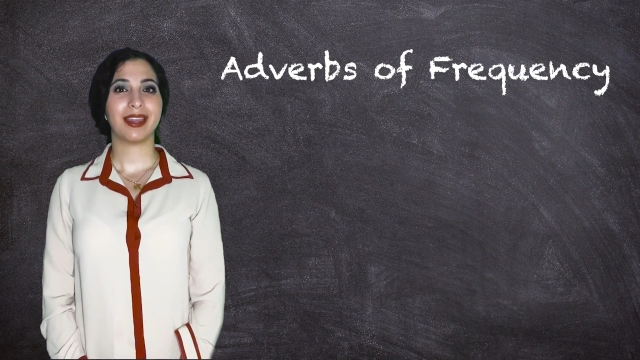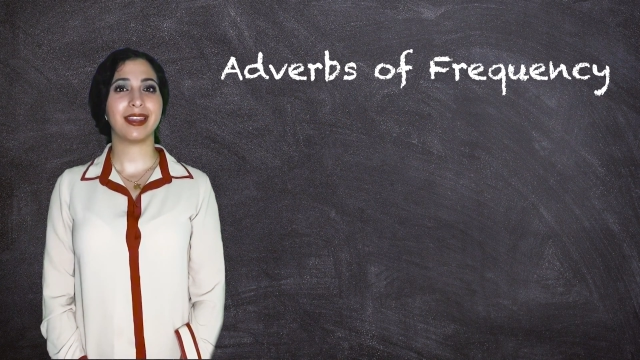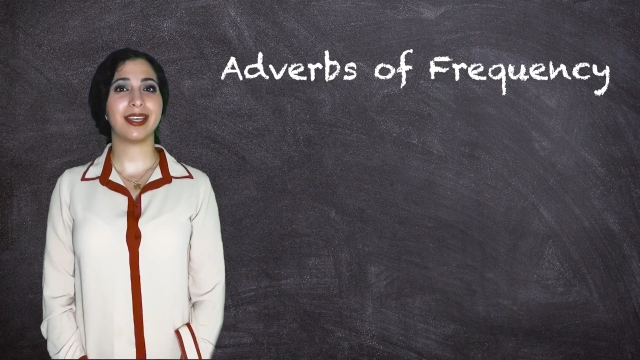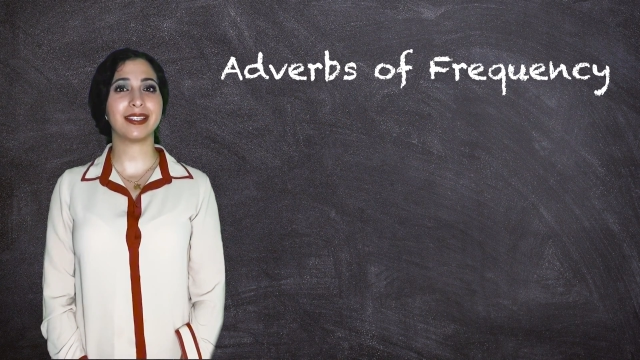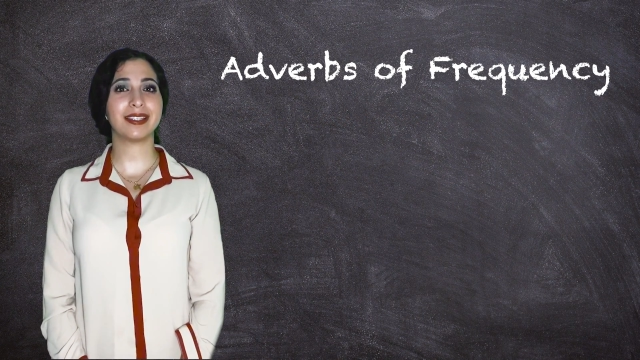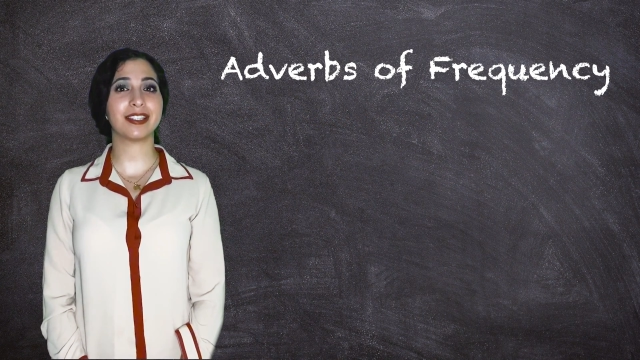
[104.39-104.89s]

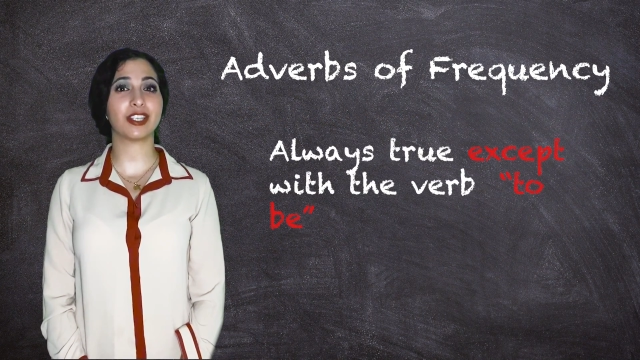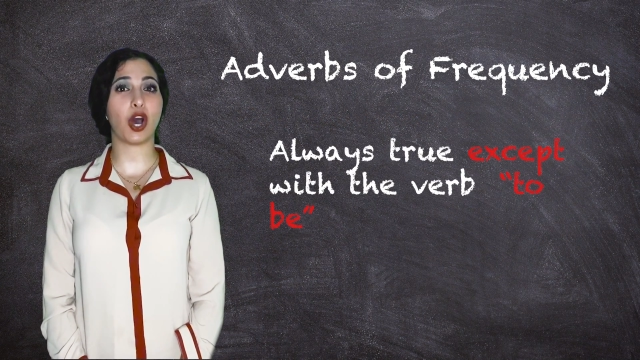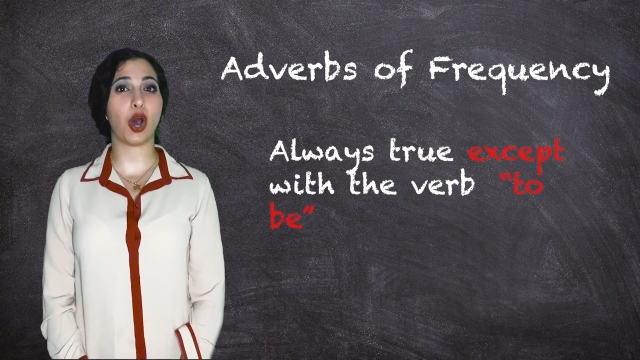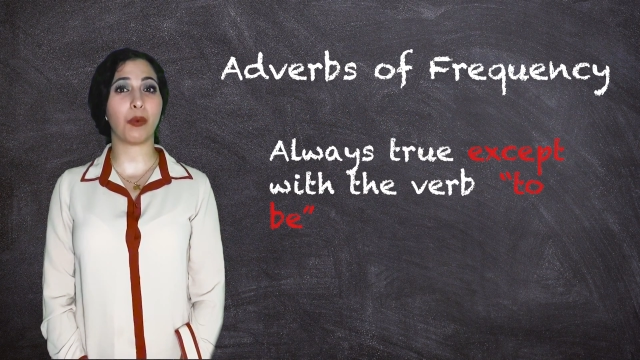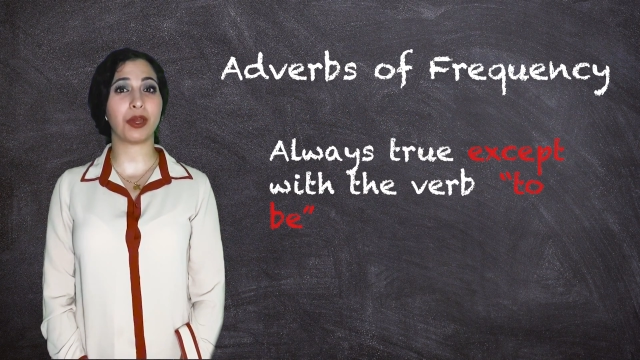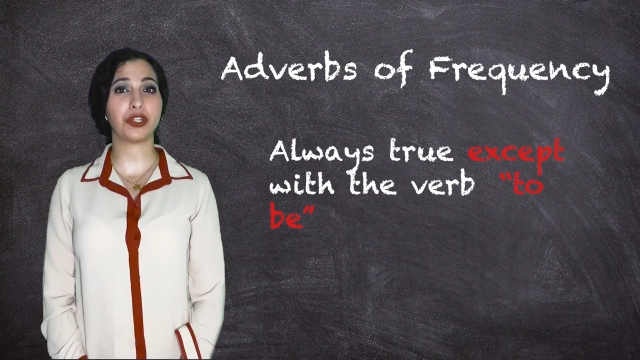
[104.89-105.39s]
This is
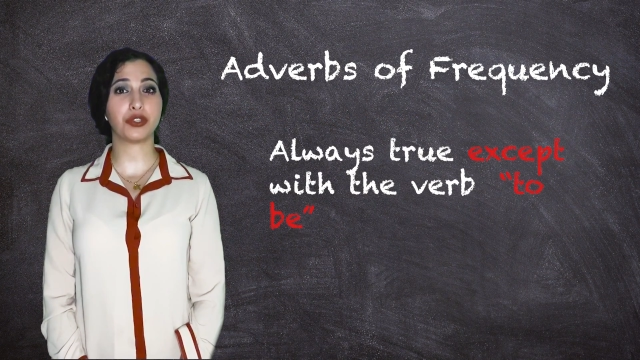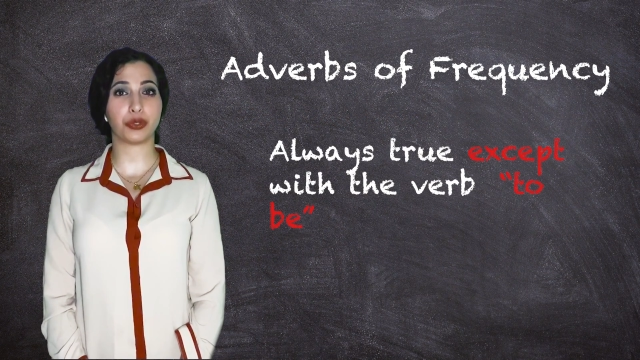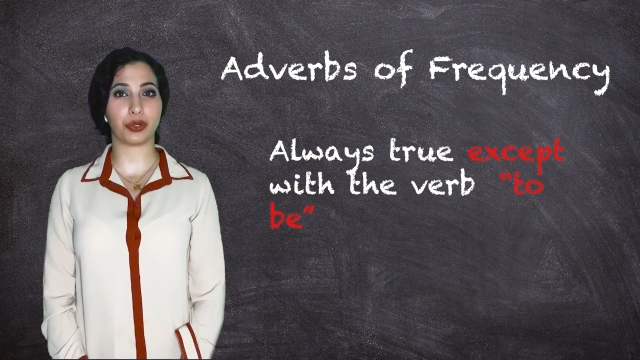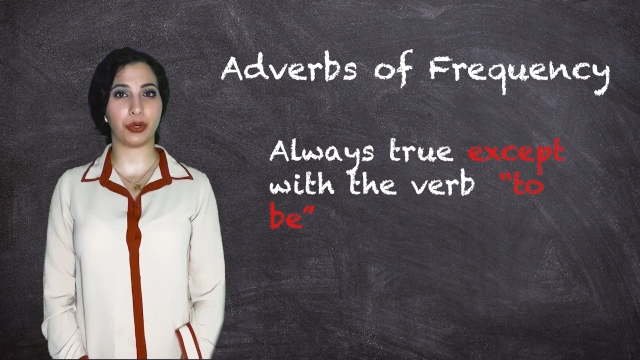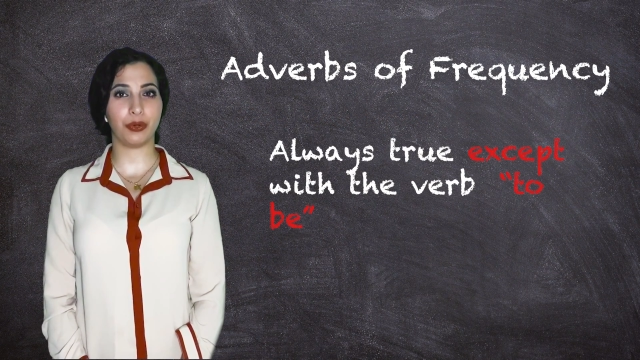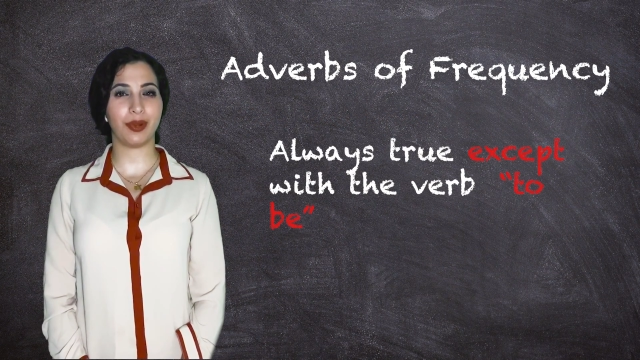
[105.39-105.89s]
always
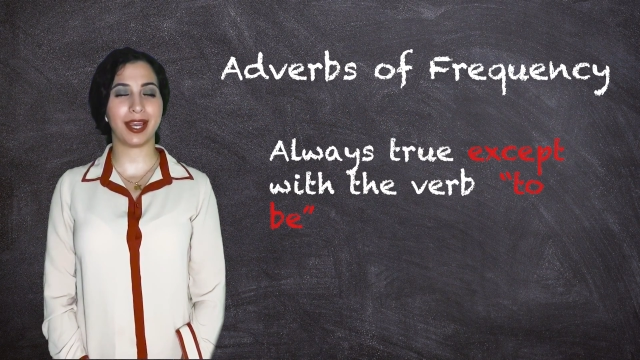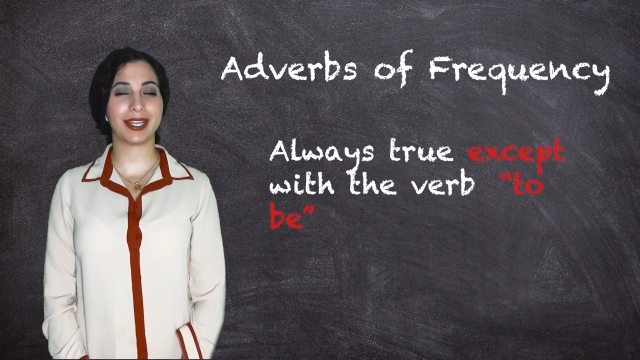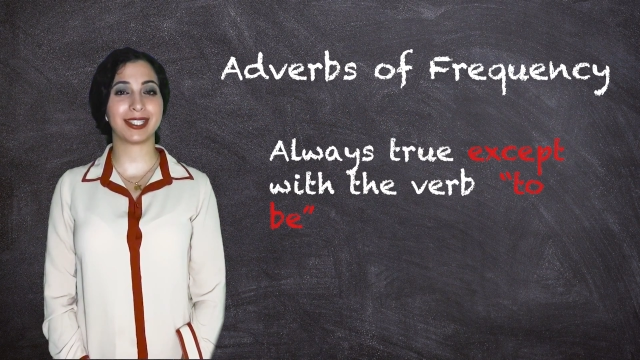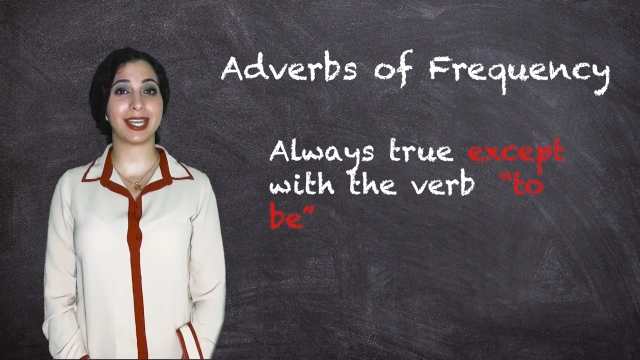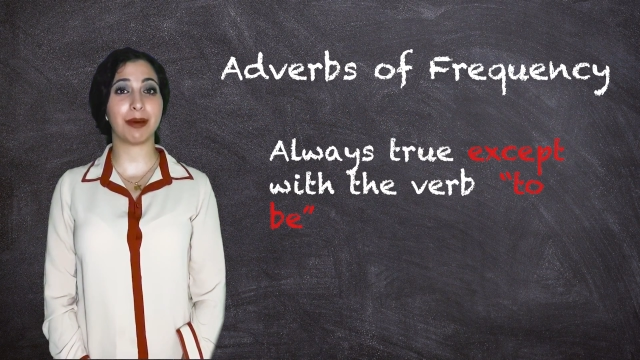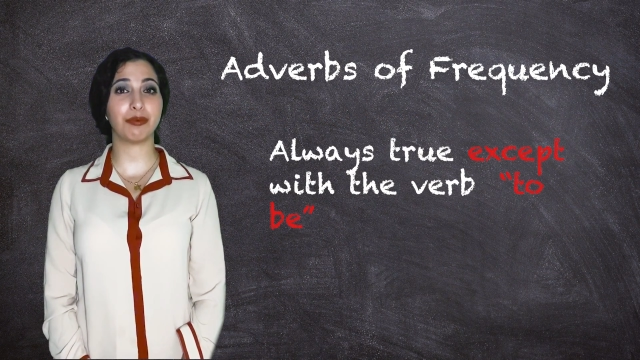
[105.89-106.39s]
true
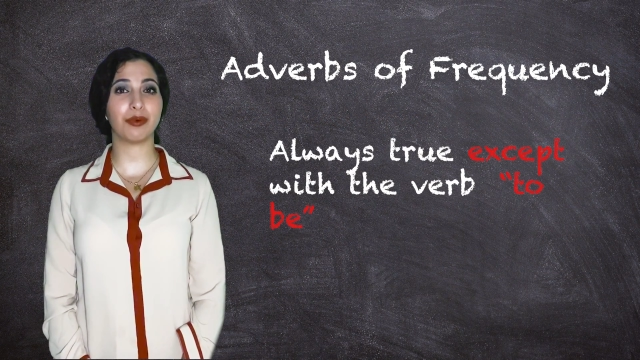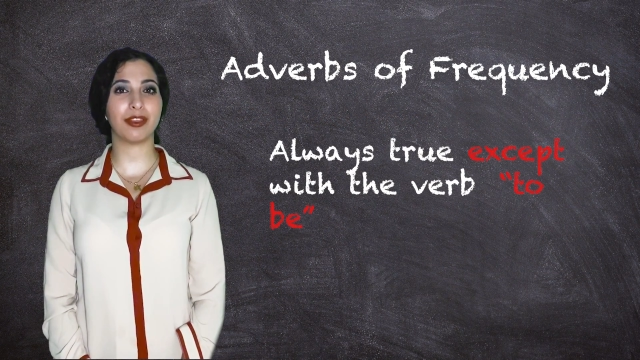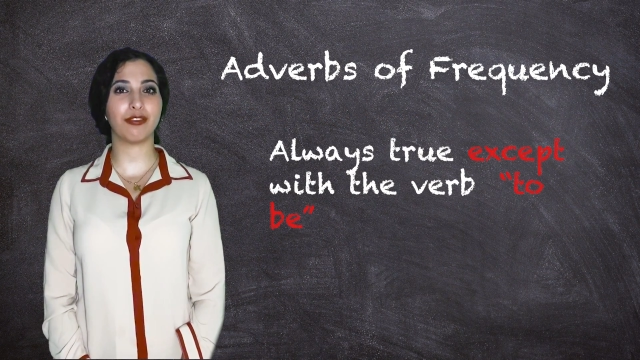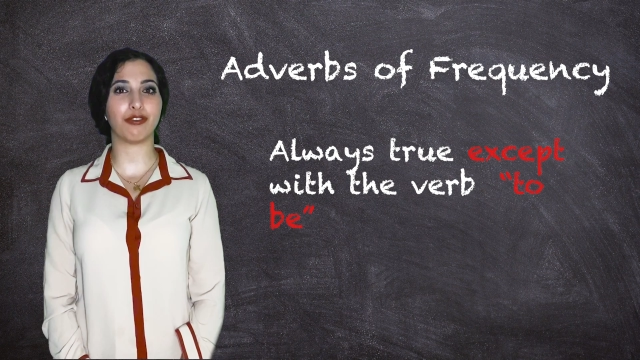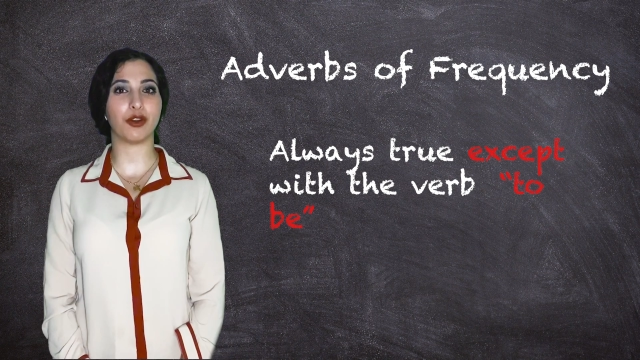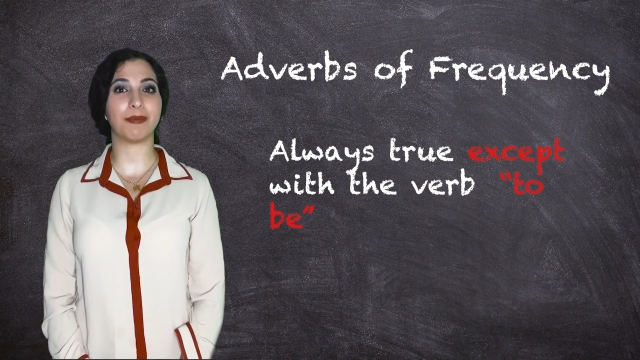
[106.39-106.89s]
except
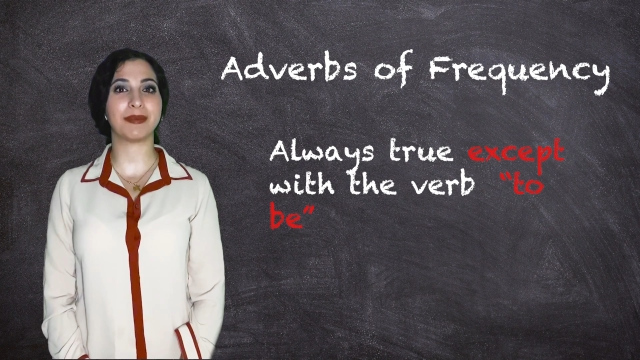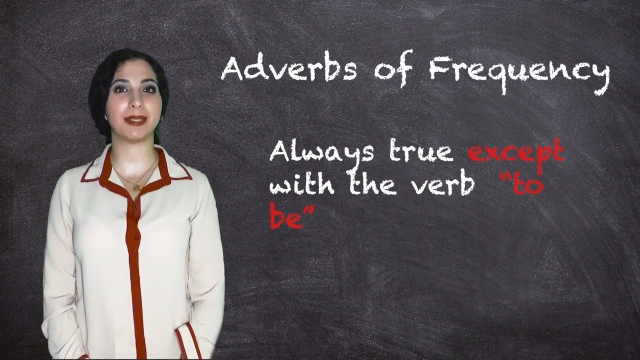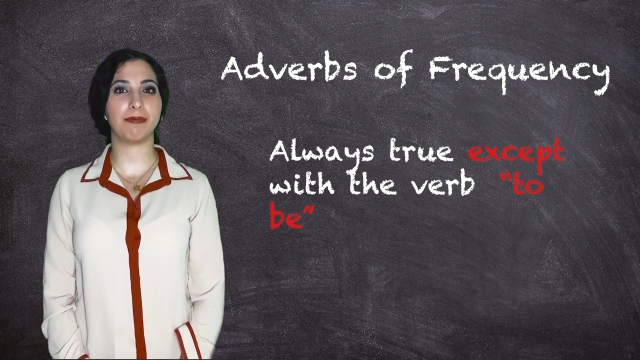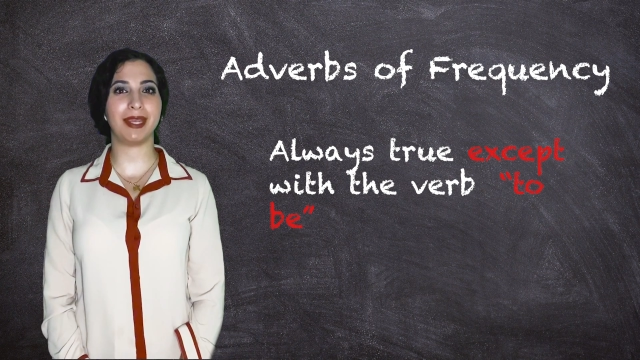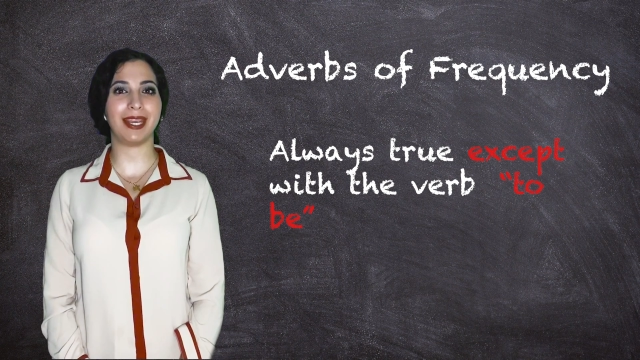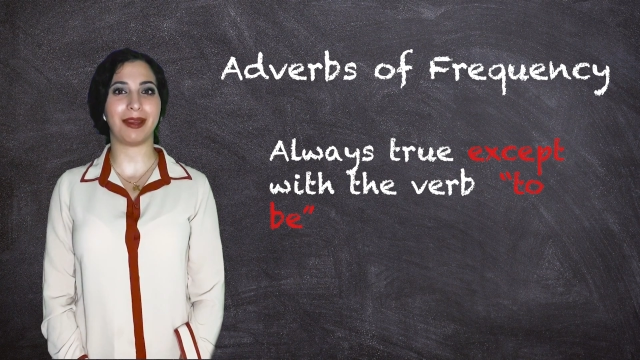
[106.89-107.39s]
with the verb
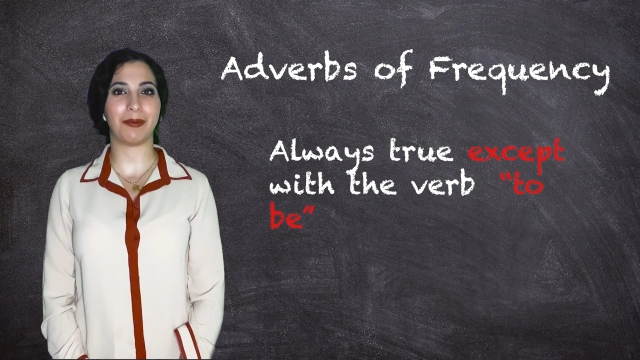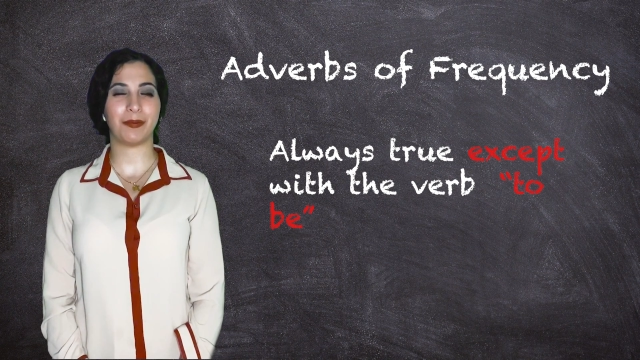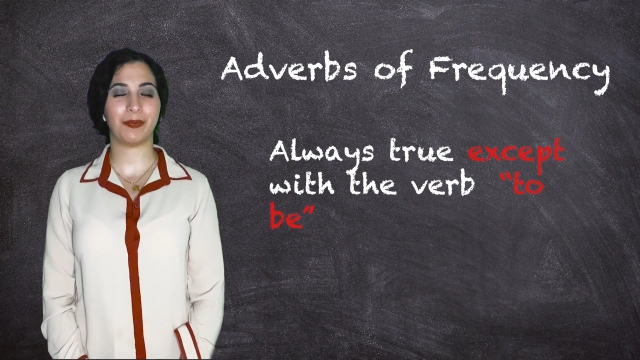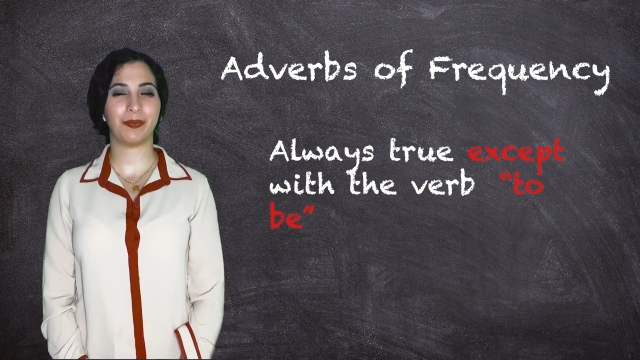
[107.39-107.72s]
to be.